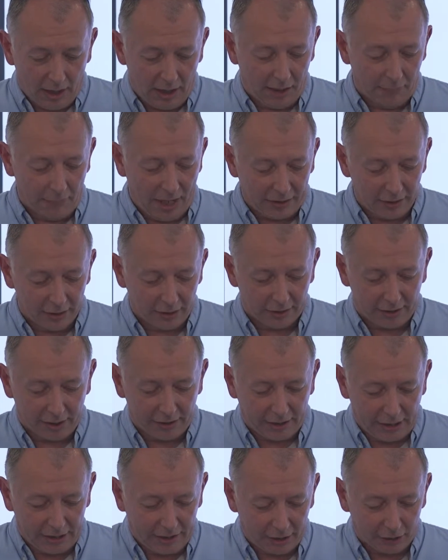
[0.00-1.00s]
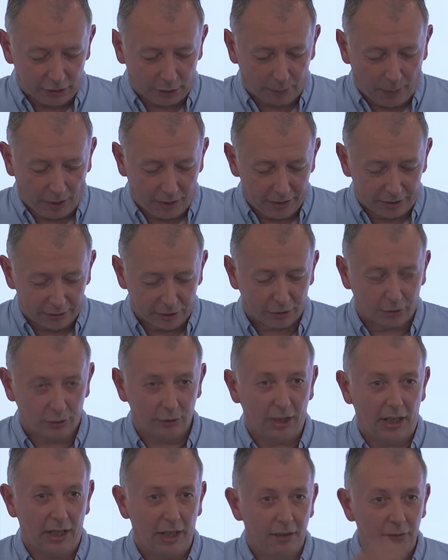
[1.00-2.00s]
Amanda, the thing
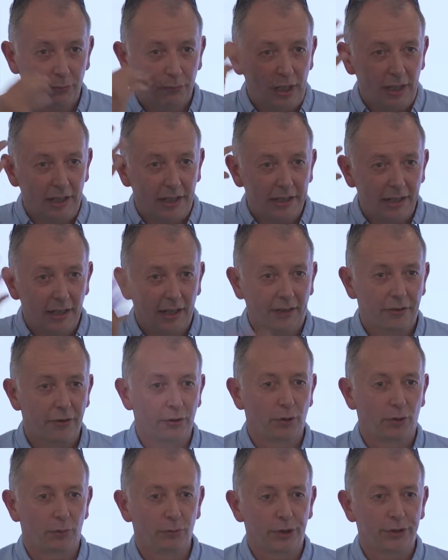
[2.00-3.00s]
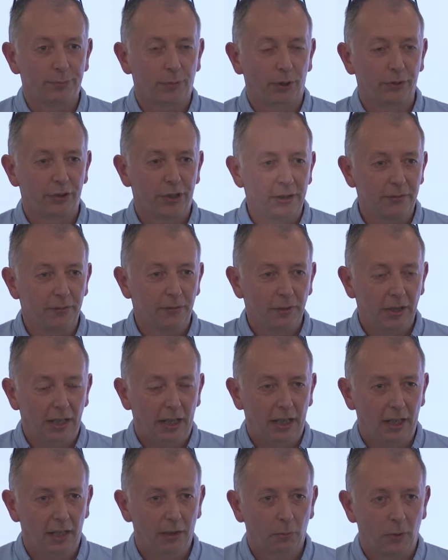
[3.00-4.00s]
that really, I thought, responded
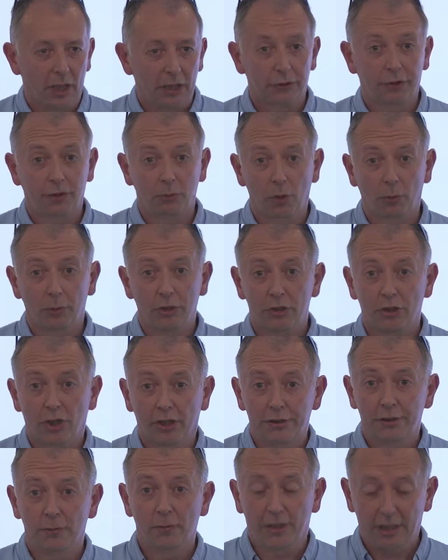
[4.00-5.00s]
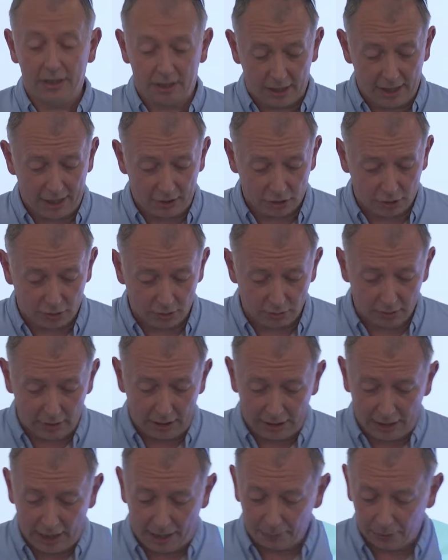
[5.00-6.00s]
well to what we're trying to do
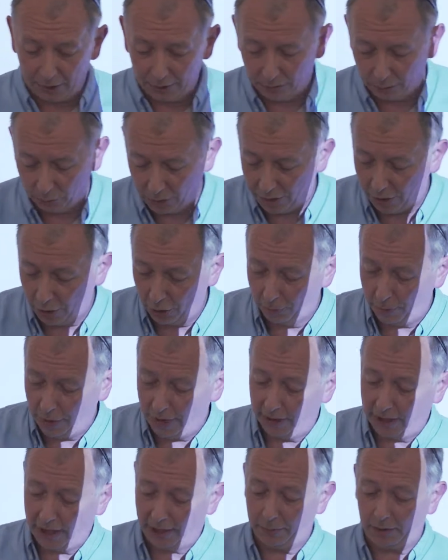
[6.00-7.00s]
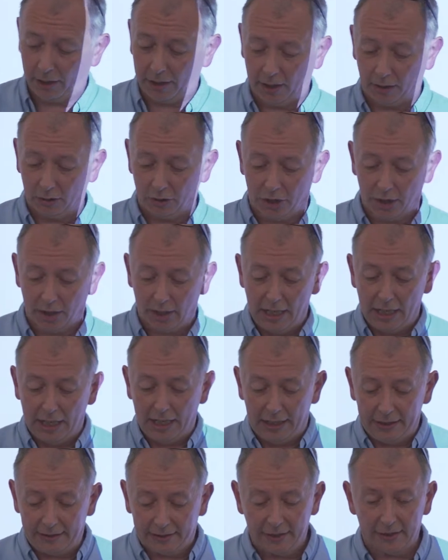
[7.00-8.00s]
with with European Capital of Culture
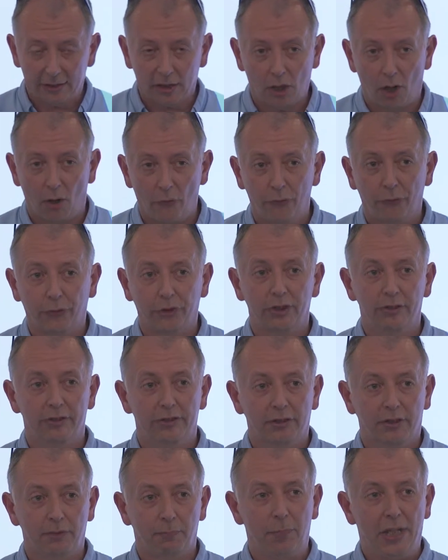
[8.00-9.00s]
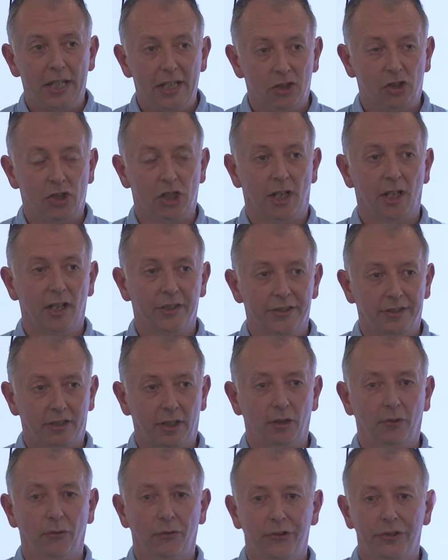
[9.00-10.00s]
is this confidence to pitch
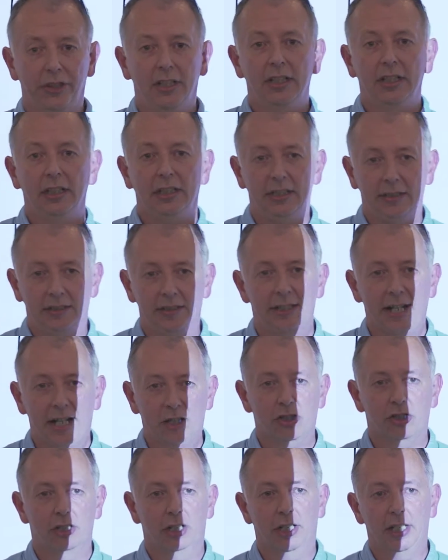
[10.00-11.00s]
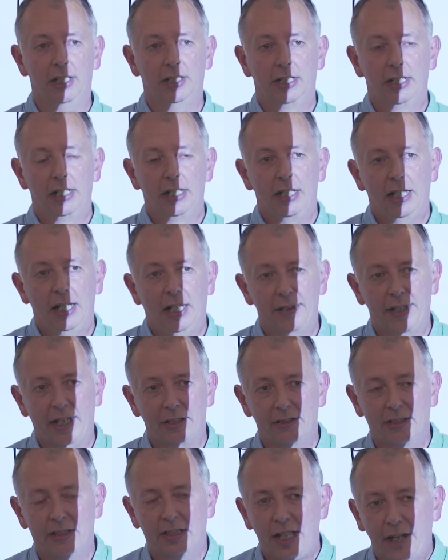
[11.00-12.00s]
ourselves internationally. And
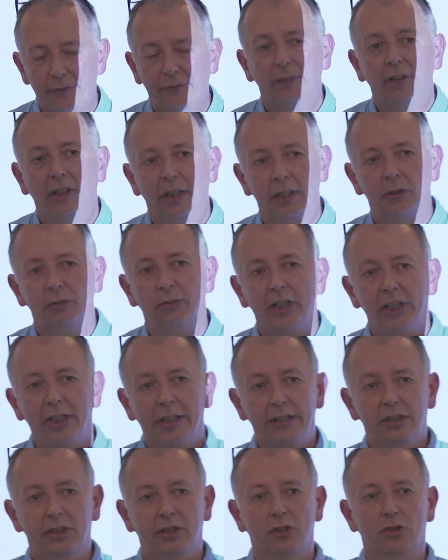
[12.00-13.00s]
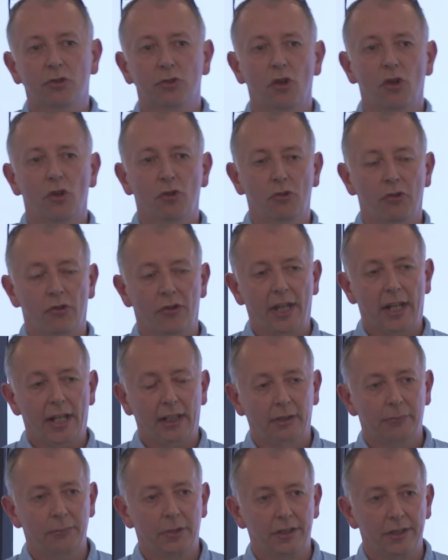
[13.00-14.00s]
that's definitely a really strong
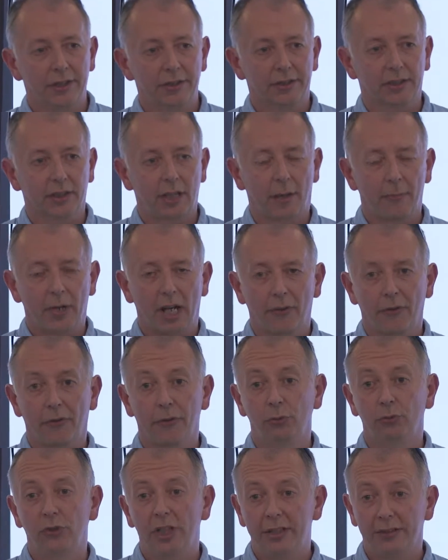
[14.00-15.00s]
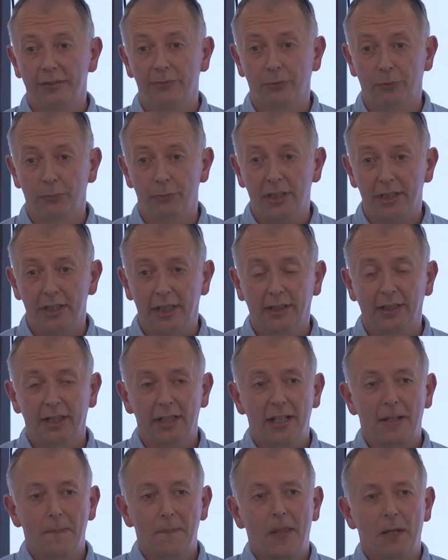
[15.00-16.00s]
element that's come out of the reason for bidding.
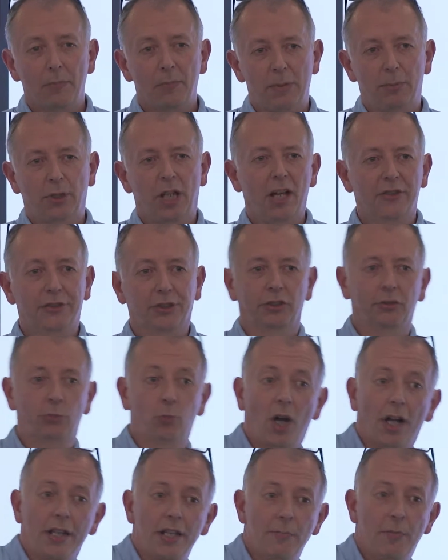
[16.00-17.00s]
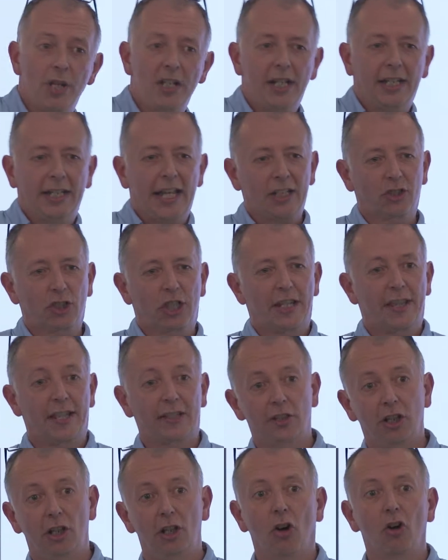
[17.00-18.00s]
People ask us, why are you bidding? Actually,
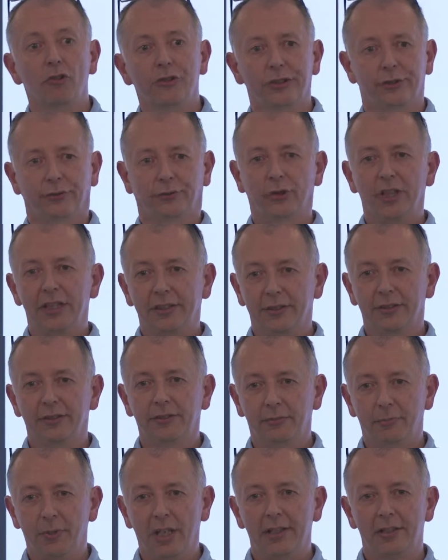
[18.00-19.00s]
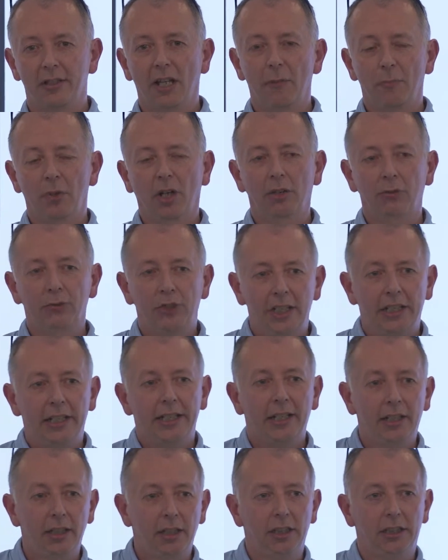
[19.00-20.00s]
there's lots of reasons to bid, but a
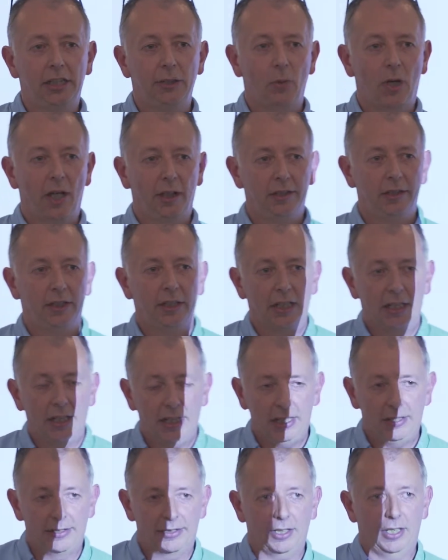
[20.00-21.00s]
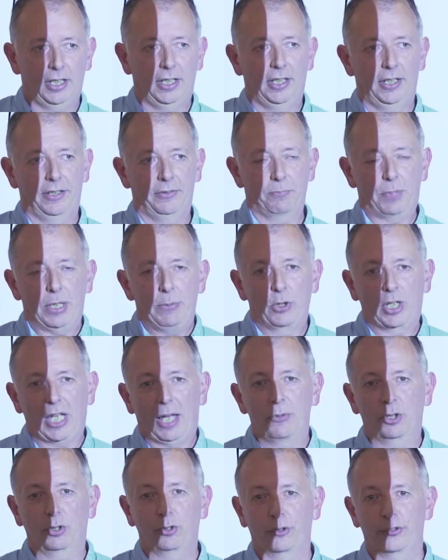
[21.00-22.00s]
really early one is people
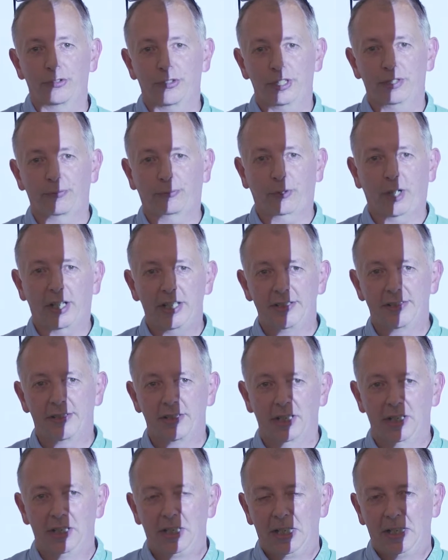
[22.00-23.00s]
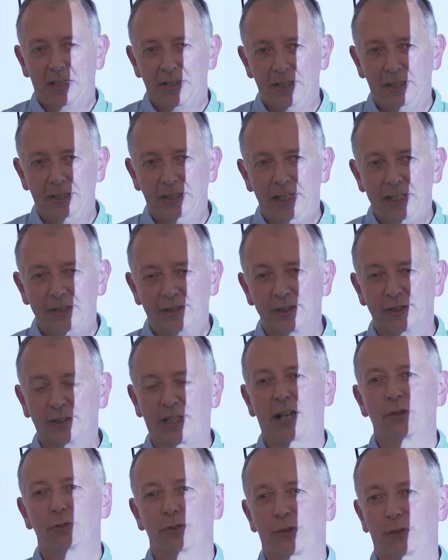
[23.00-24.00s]
came across this phrase that Leeds'
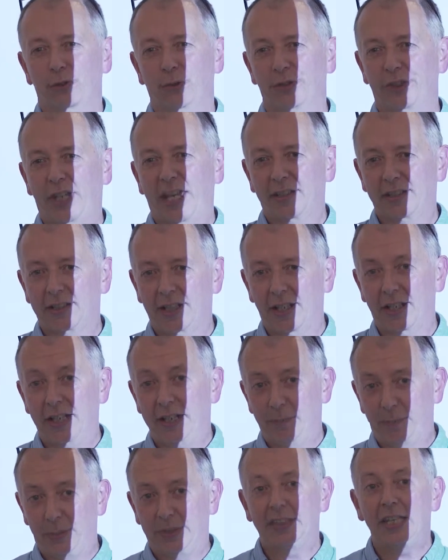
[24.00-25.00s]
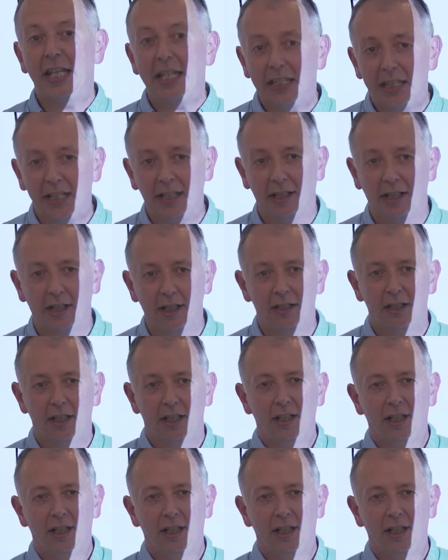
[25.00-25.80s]
cultural sector in particular,